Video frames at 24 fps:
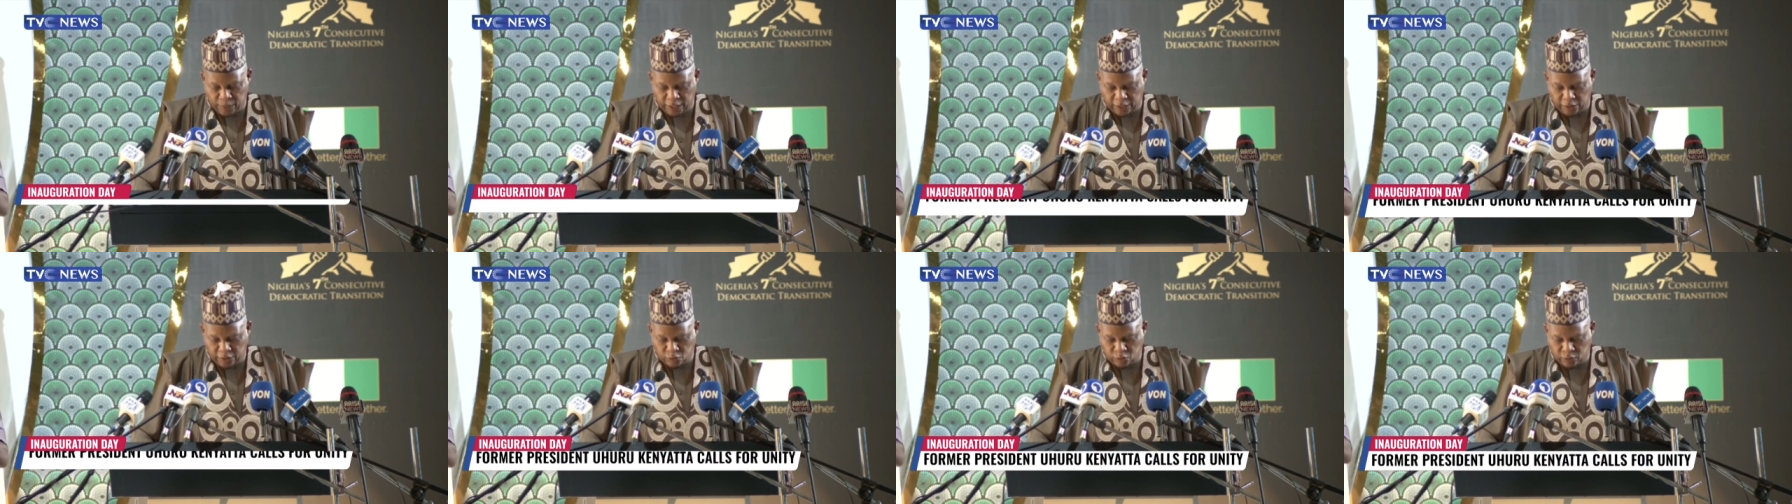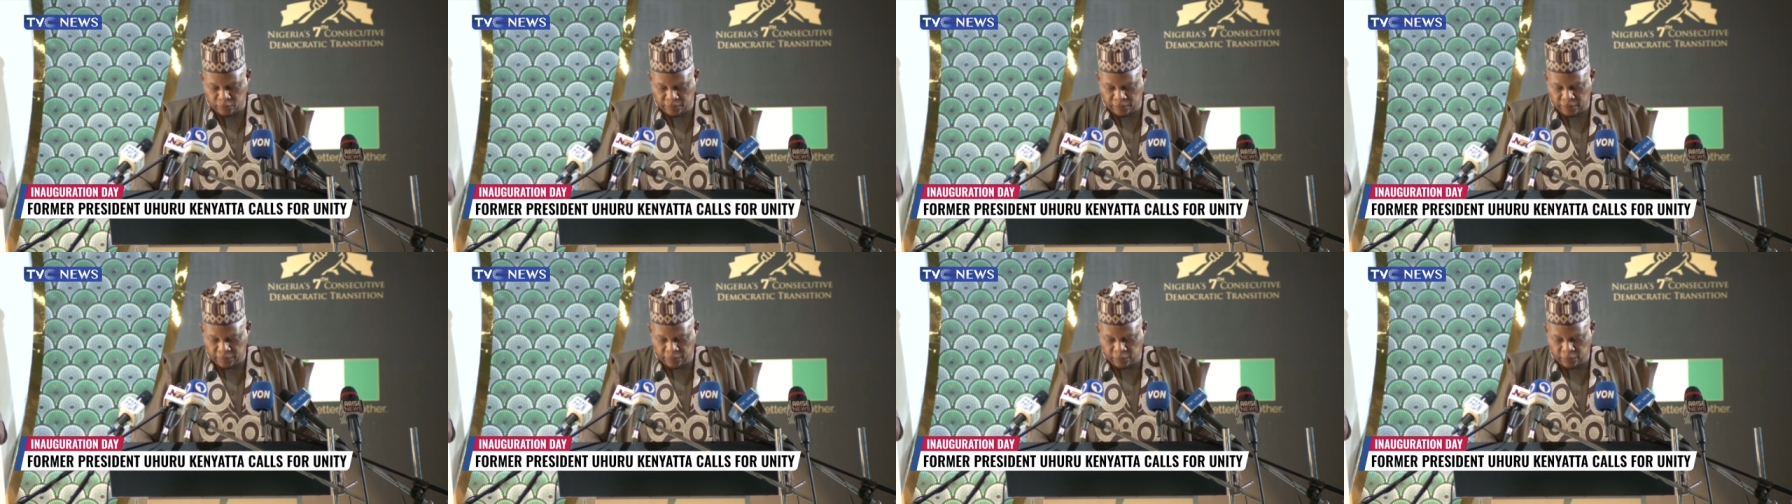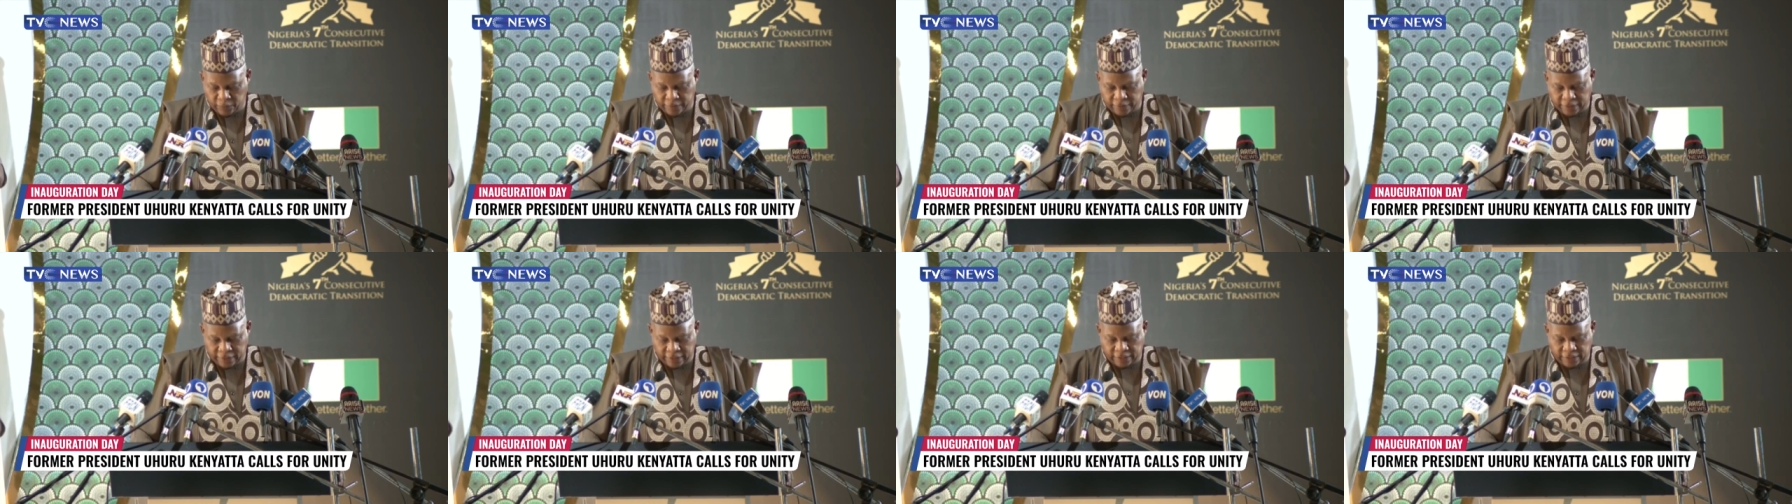the merits of
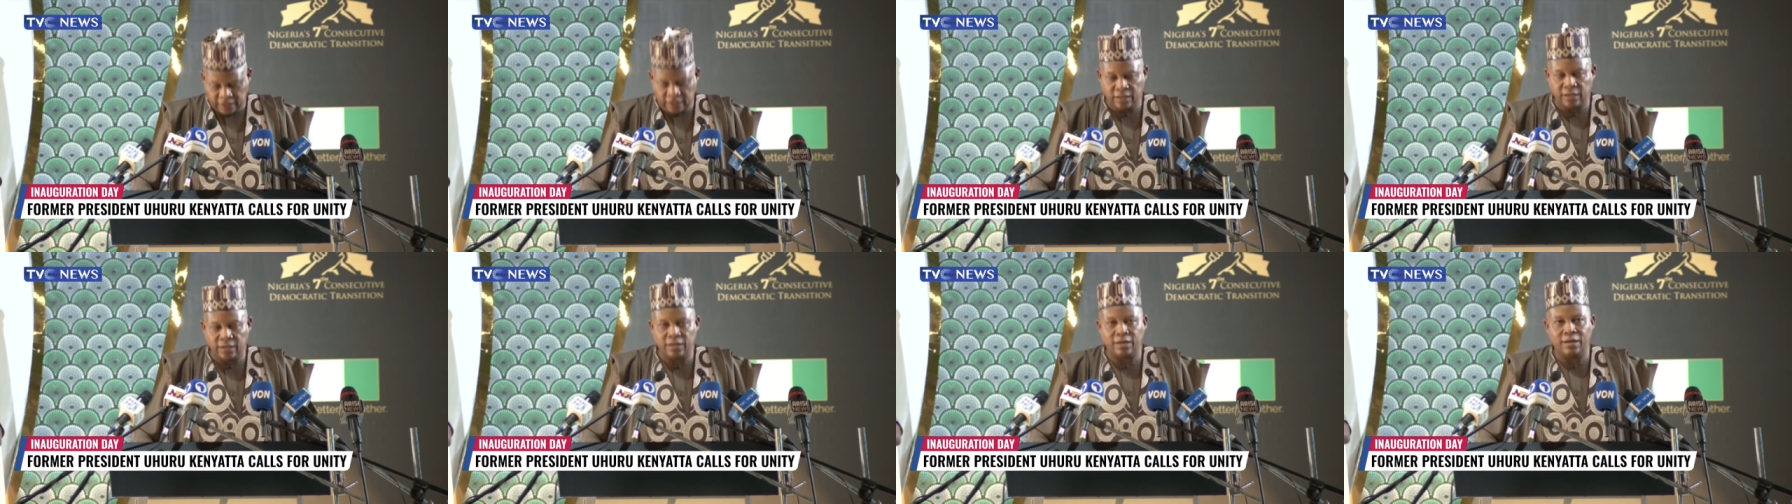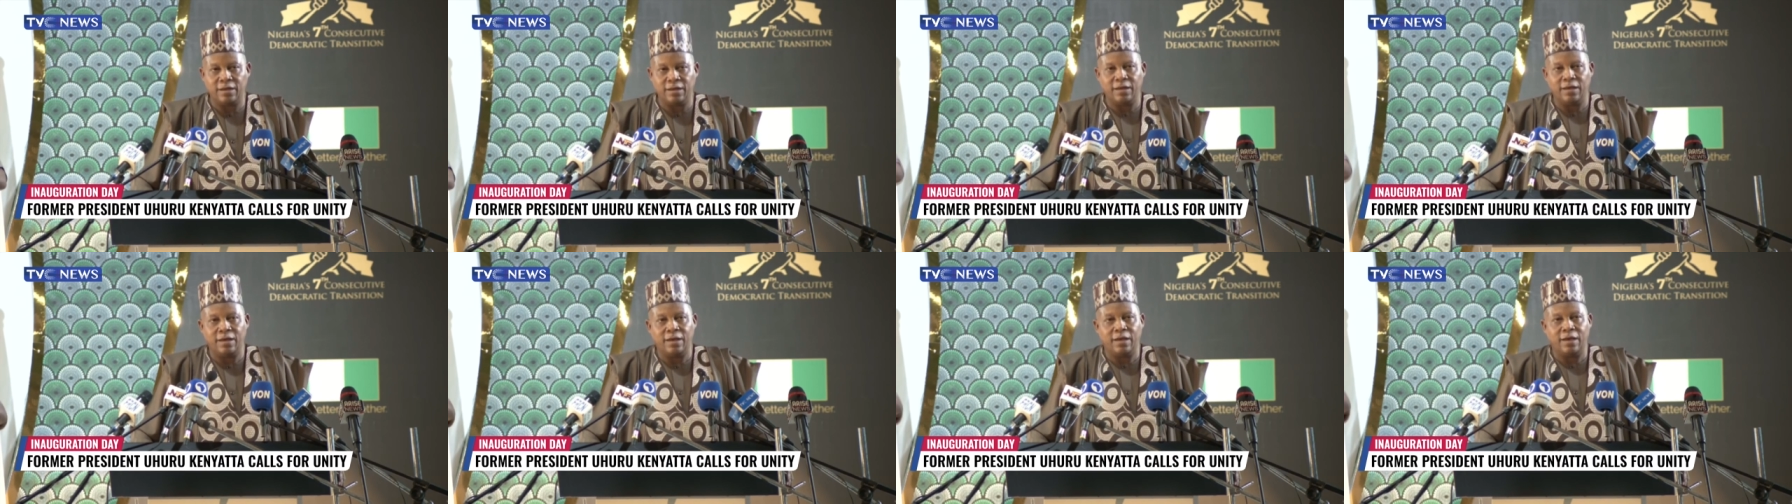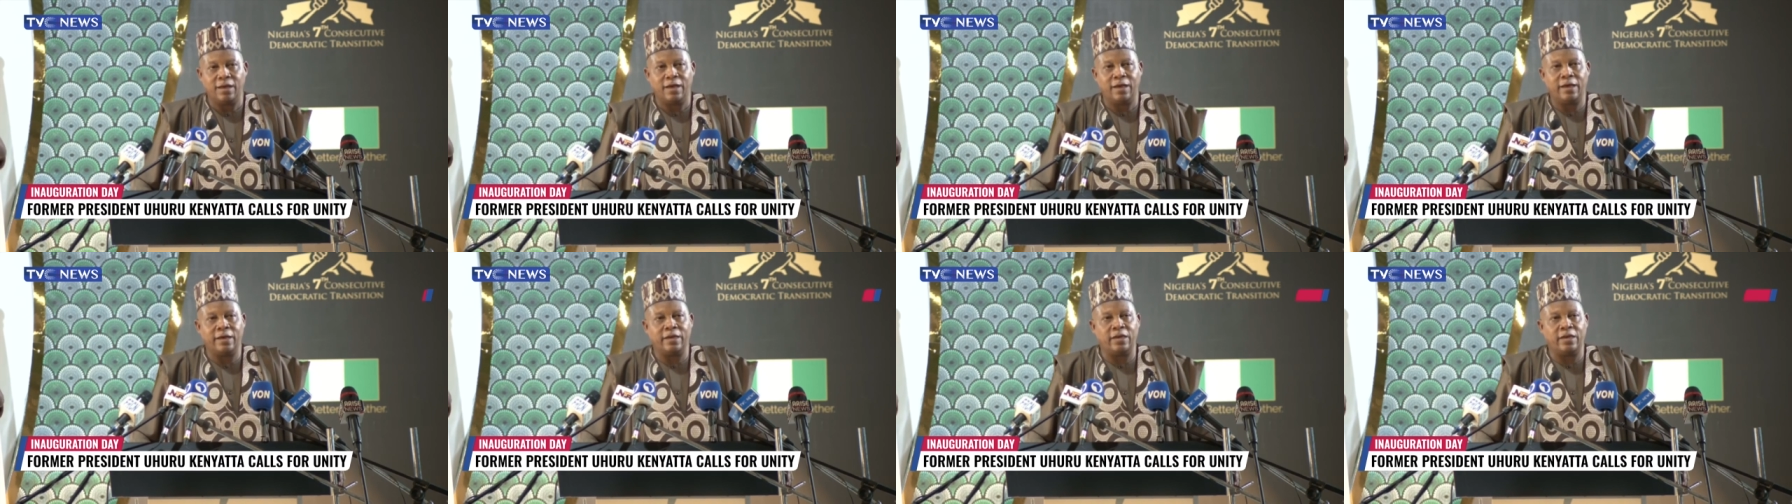democracy
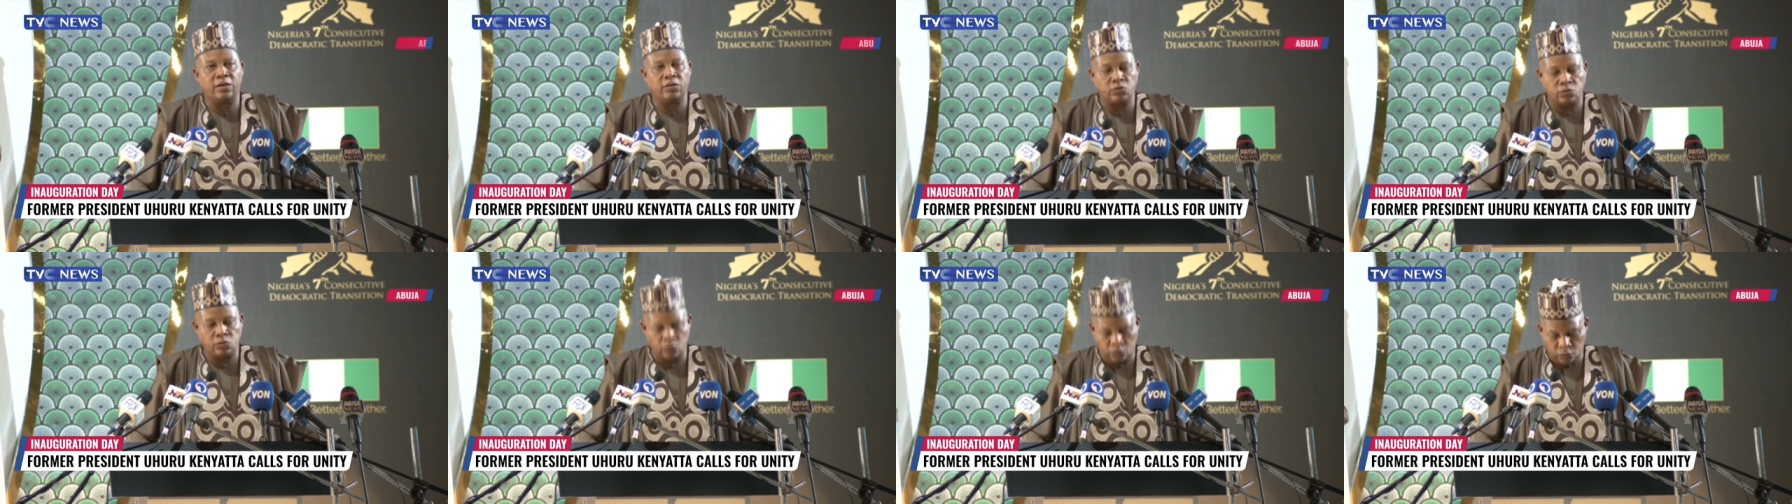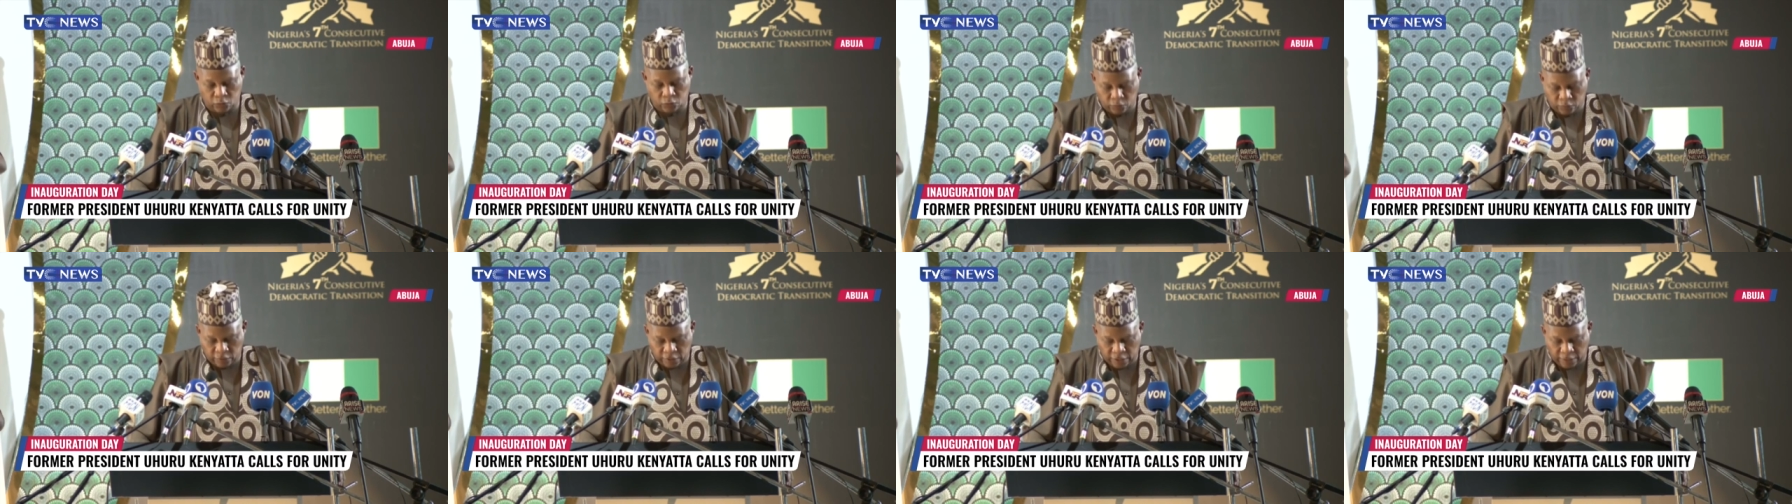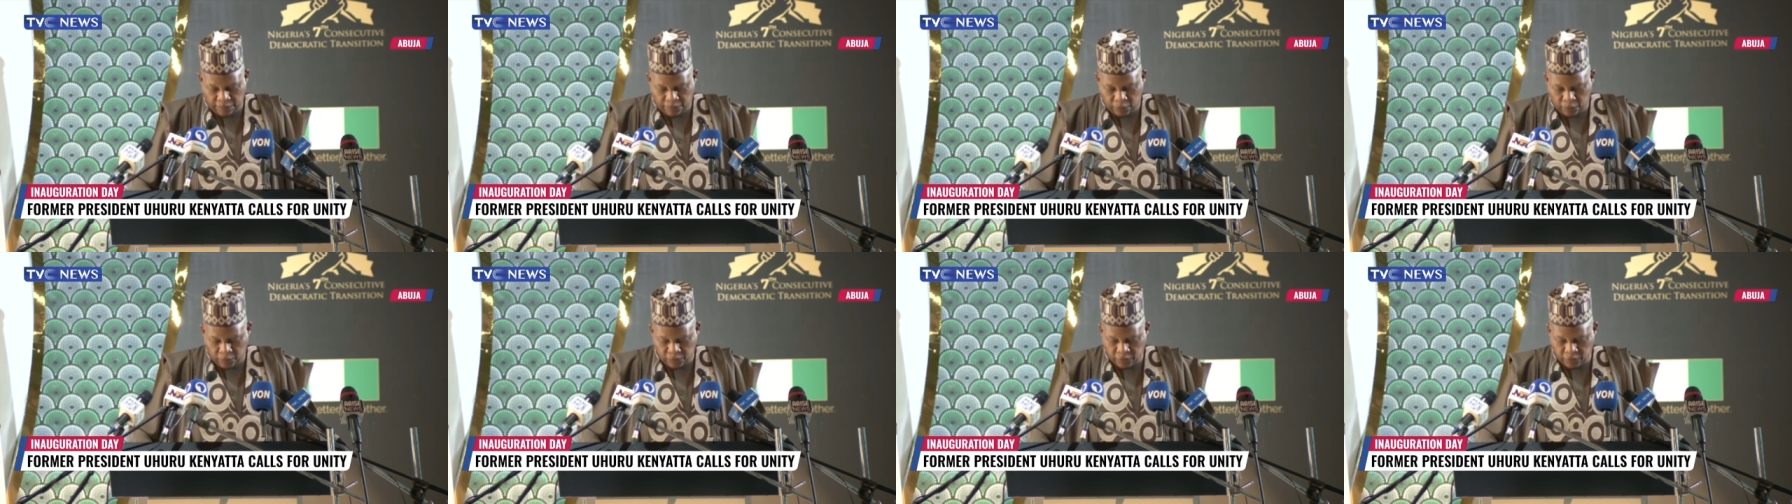against those
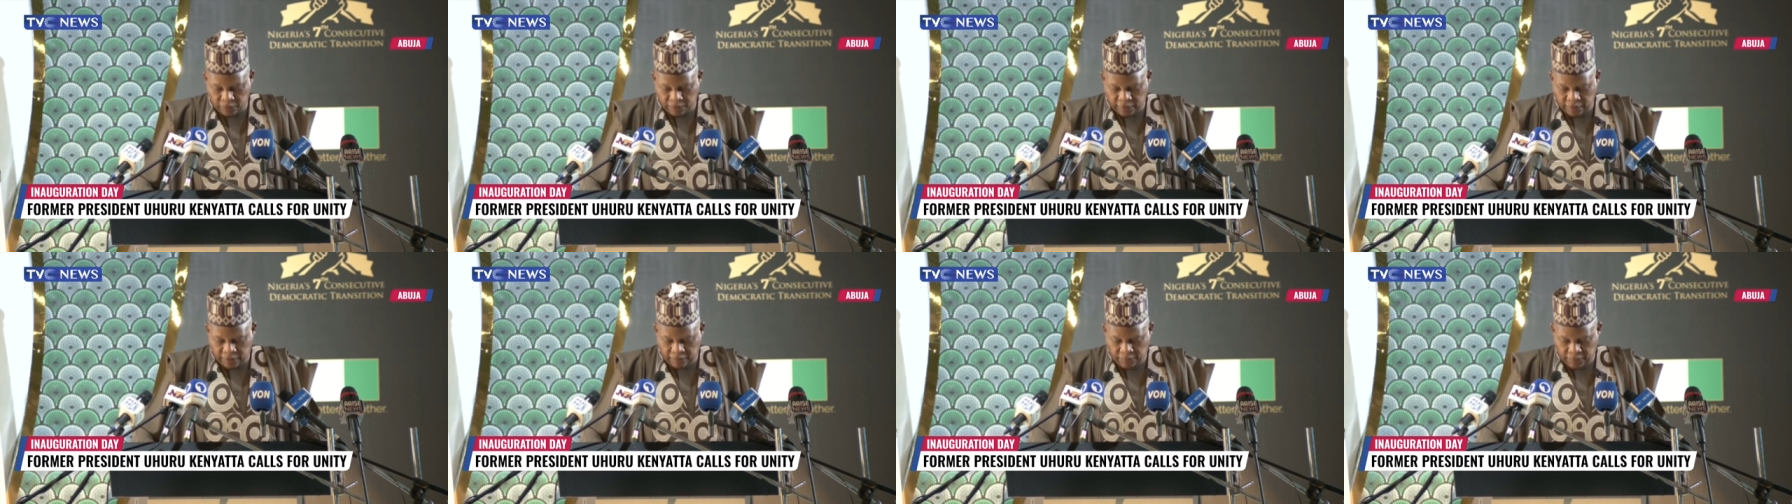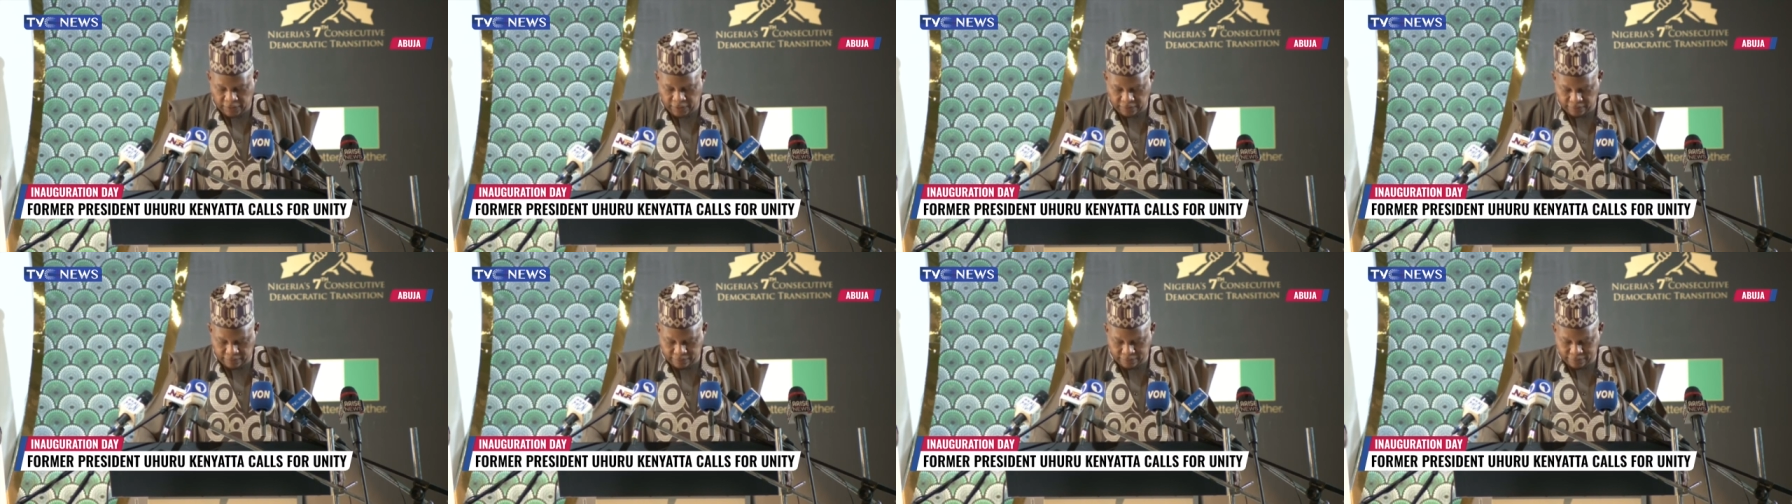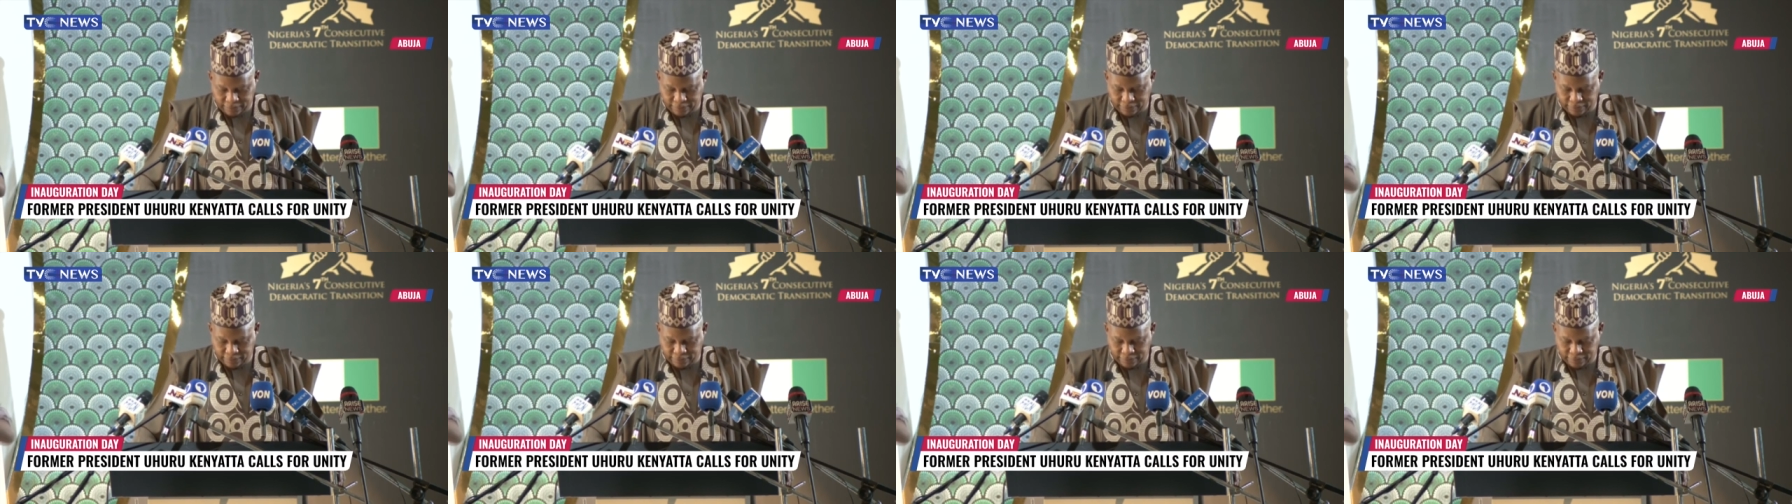other forms of government.